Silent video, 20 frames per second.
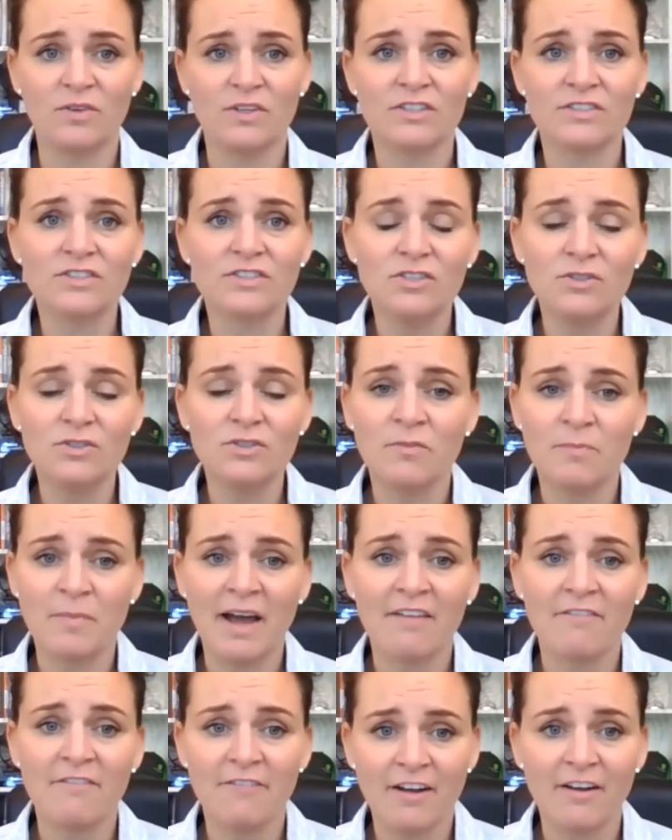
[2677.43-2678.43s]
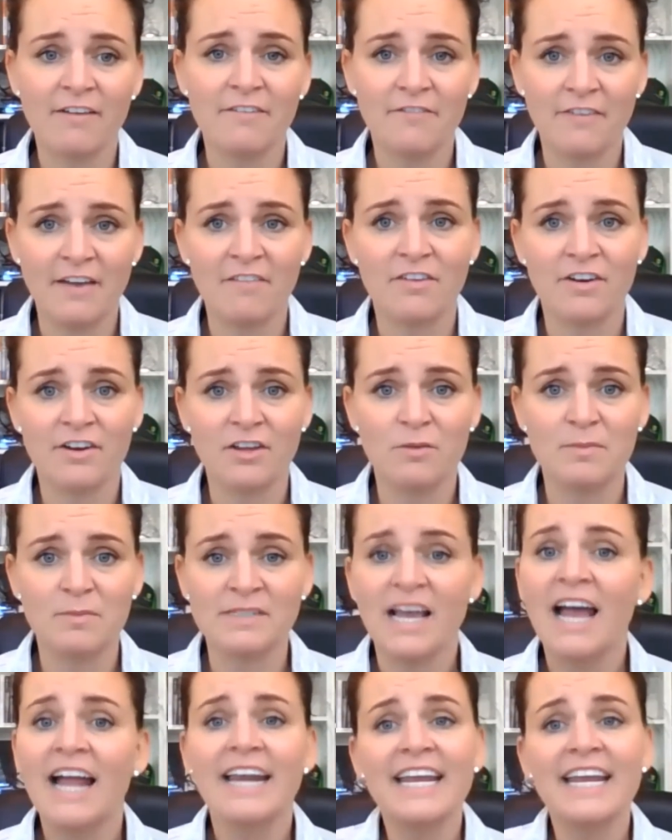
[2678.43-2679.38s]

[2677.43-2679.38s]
You're two of my very favorite humans.